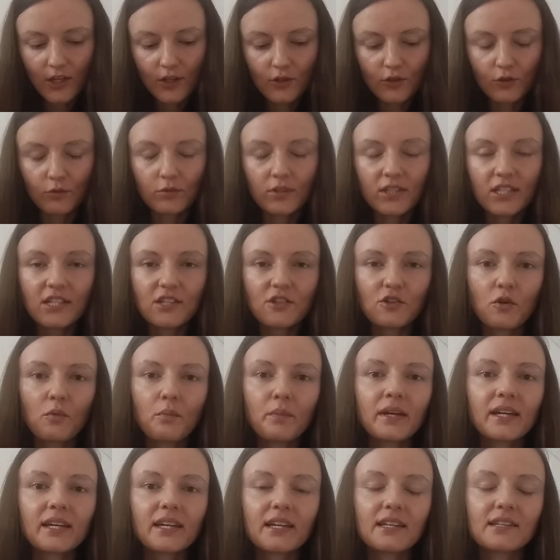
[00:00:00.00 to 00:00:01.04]
So this
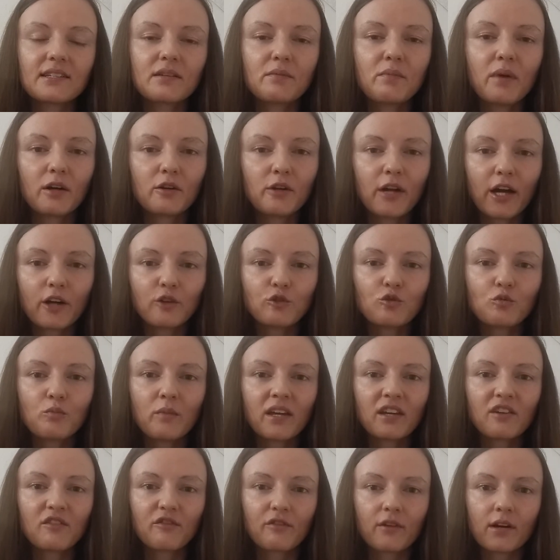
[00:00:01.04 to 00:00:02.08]
topic is about how to
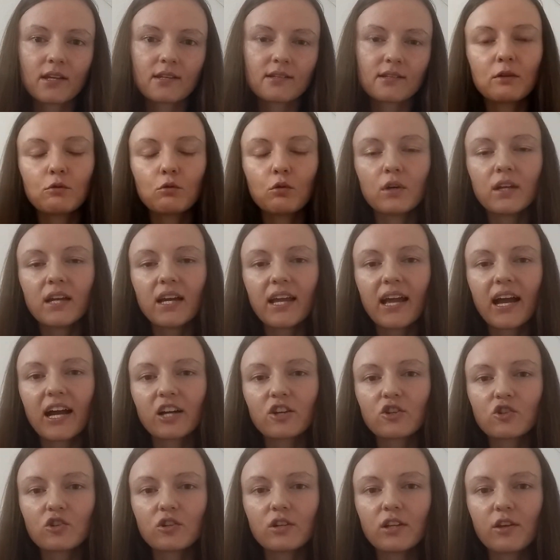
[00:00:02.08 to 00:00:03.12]
make friends. What I
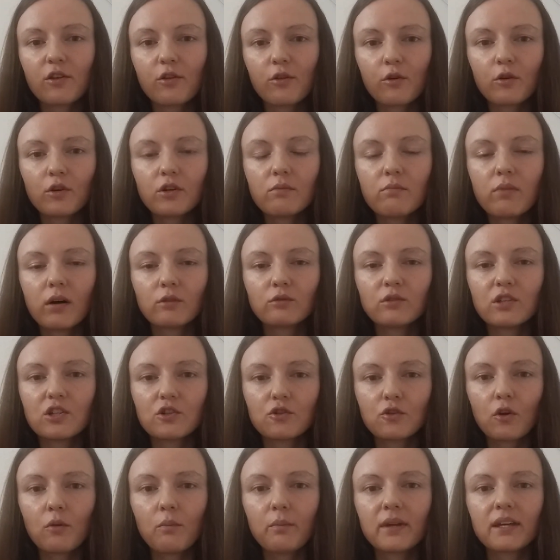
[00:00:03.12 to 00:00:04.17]
actually thought about
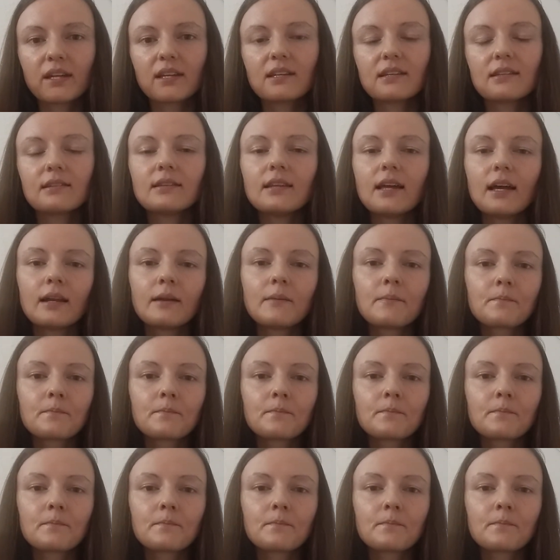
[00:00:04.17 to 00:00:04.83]
this topic is that